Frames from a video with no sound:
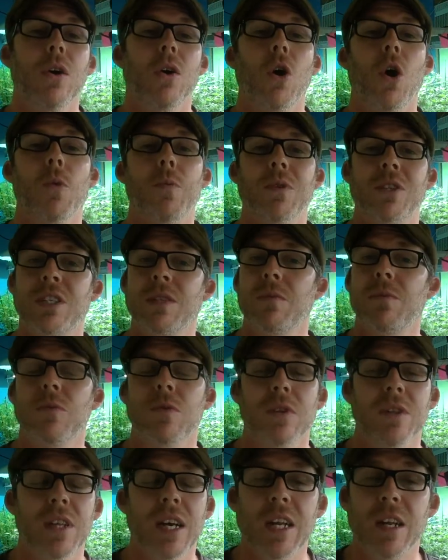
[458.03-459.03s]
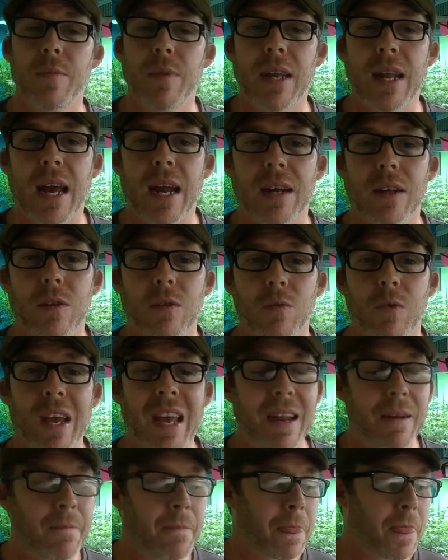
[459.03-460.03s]
hoping someone will let him in out of the
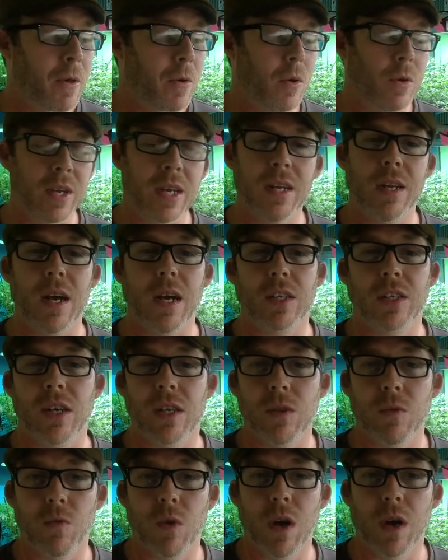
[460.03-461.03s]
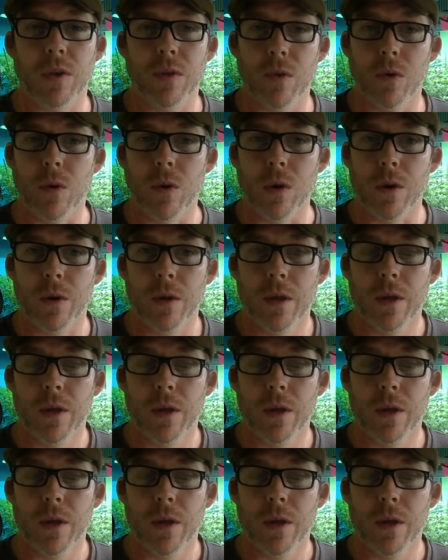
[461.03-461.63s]
rain. Well, he knocks on the wrong door.